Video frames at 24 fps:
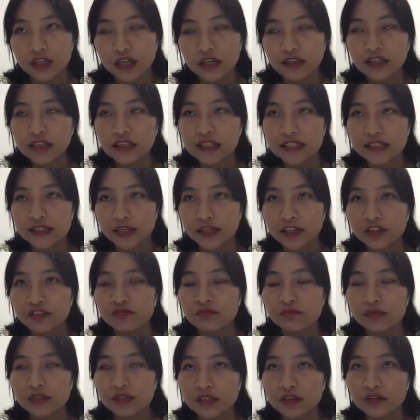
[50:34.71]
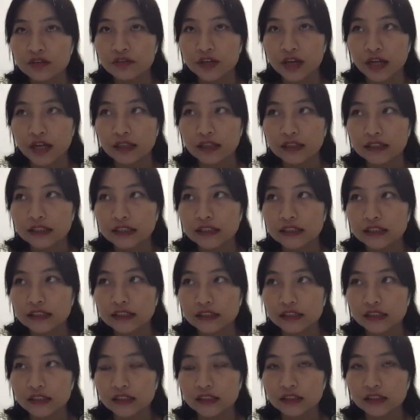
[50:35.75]
I think the study of
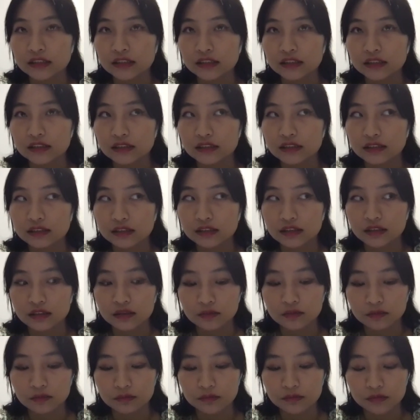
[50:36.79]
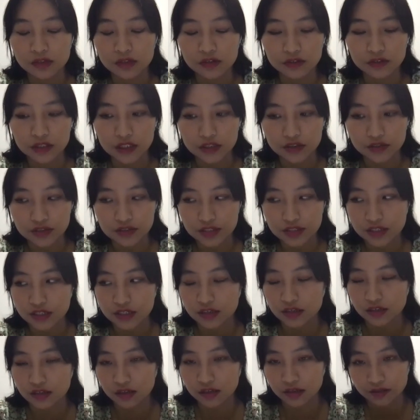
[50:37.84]
materiality is a really
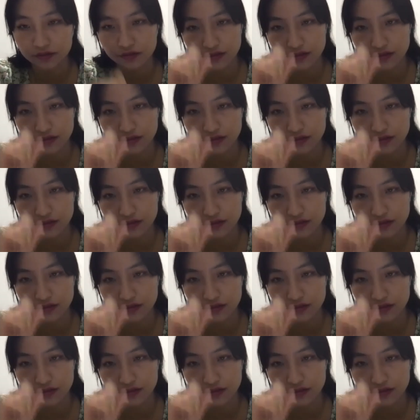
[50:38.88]
interesting kind of